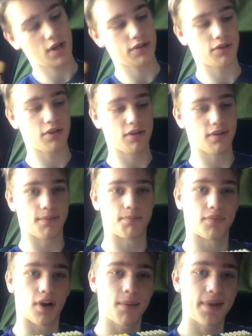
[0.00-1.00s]
got the
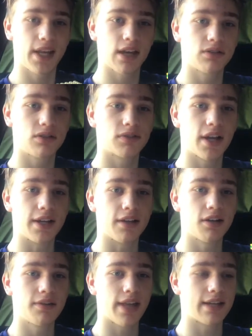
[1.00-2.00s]
priming handle right
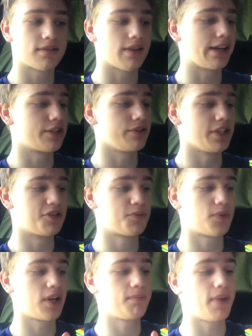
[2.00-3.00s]
here that's actually
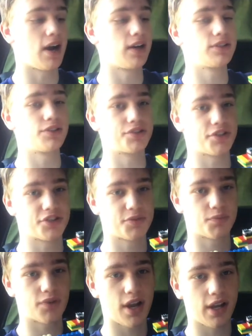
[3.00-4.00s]
spring powered. There's a
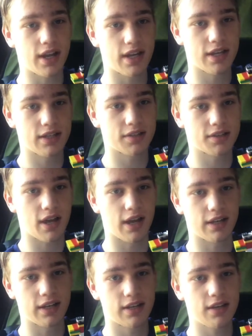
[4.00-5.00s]
spring
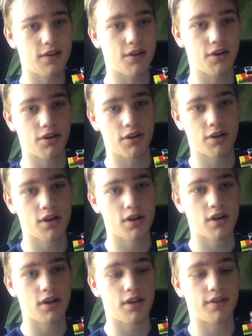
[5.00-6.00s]
inside here
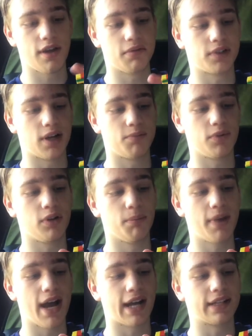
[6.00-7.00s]
that when I pull
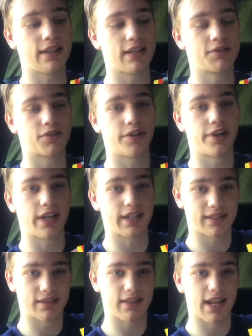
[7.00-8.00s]
it back that's creating
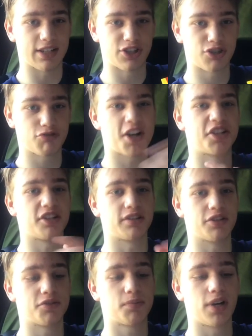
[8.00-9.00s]
that's stretching
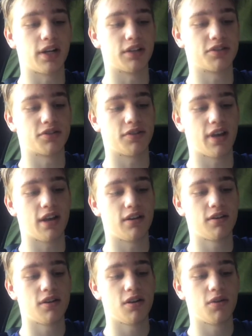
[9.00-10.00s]
the spring so that
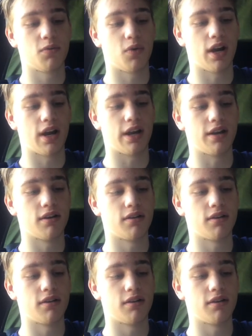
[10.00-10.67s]
when I